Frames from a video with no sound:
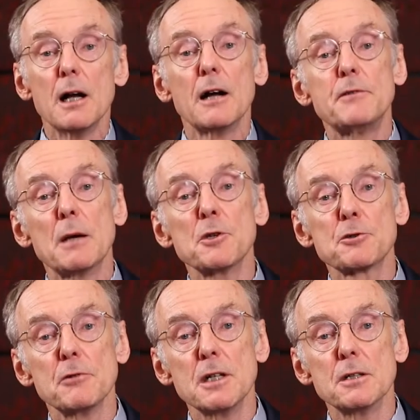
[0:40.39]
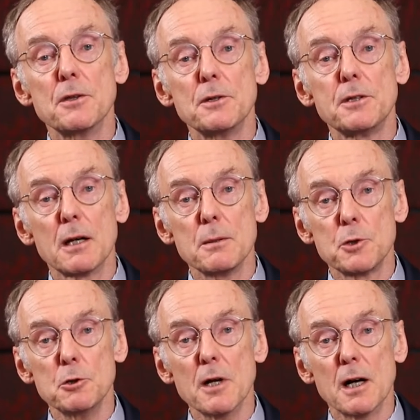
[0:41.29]
I've demonstrated that type
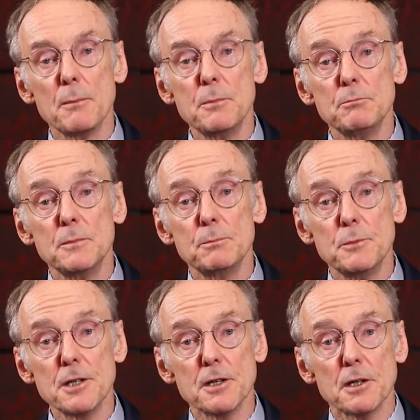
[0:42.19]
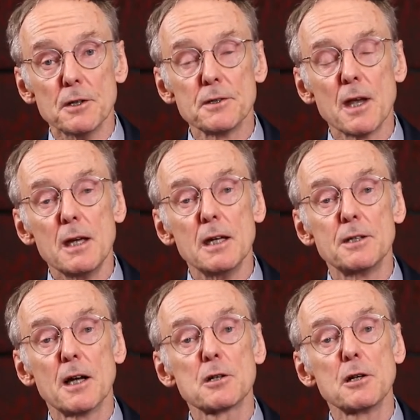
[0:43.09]
2 diabetes
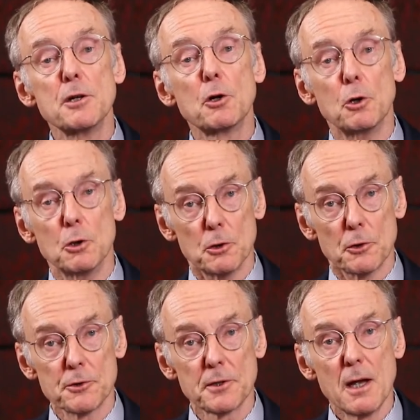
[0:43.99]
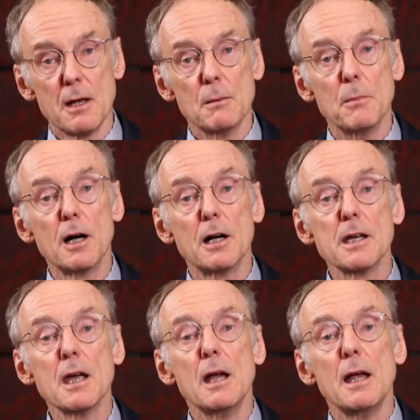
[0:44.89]
is actually caused by